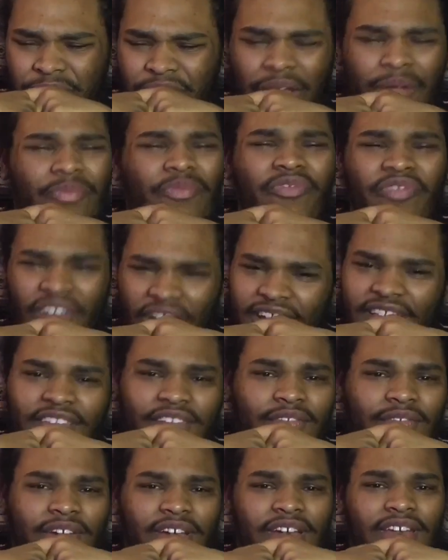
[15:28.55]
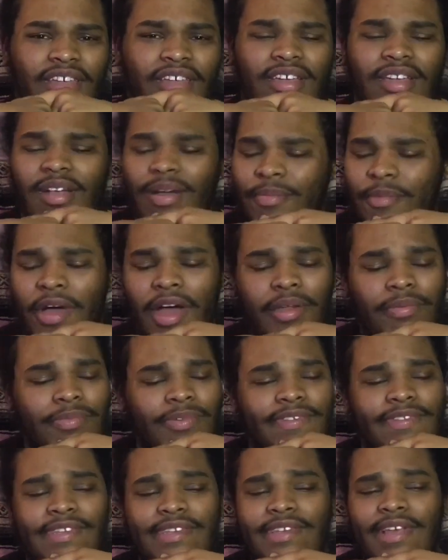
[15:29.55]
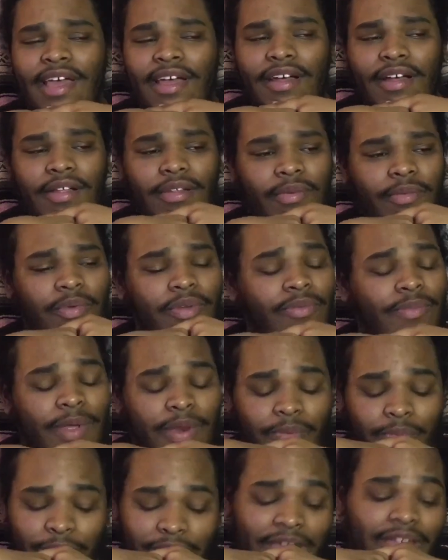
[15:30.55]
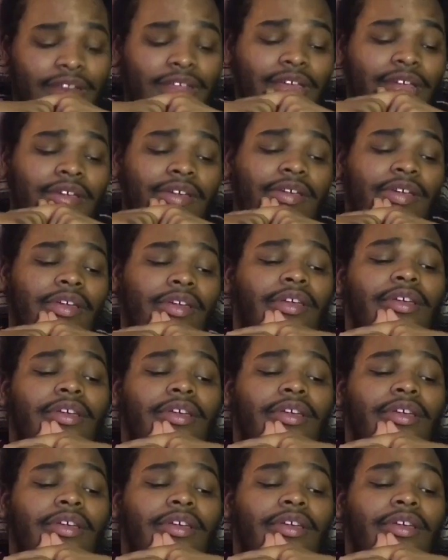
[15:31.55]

I'm fucking ready. Come on, Miss Adele. We've been waiting.